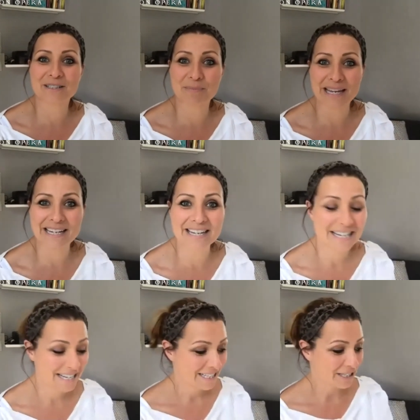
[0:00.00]
been
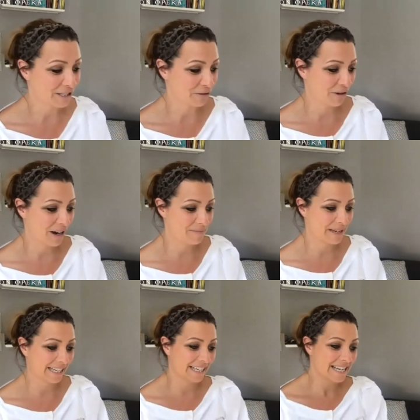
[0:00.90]

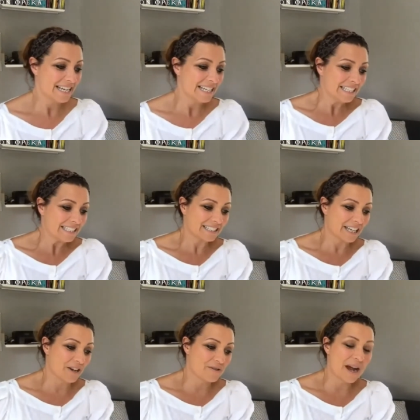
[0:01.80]
describing.
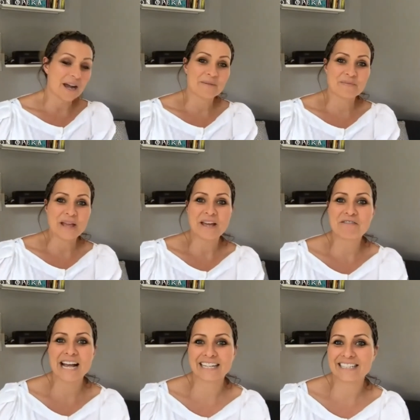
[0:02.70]
So, um,
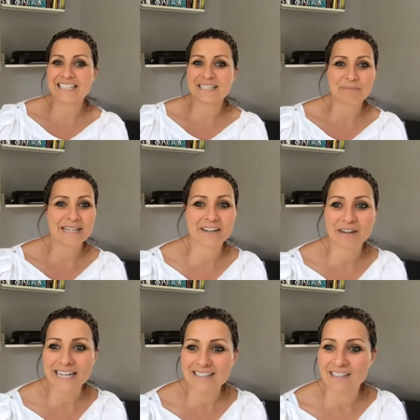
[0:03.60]
Rhiannon, it's been a
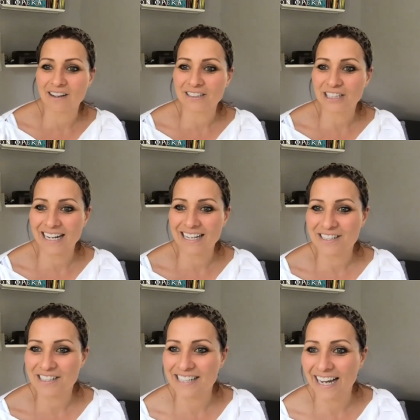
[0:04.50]
great design challenge
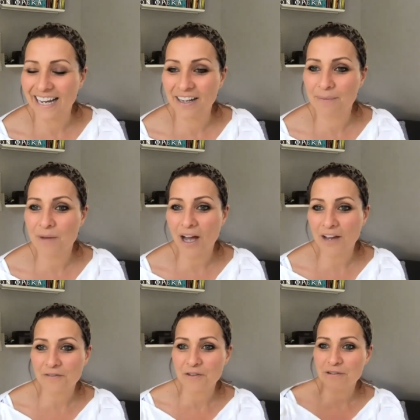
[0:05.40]
today, and I'm, I
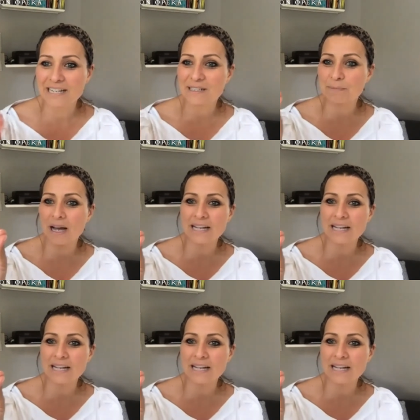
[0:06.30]
feel really inspired.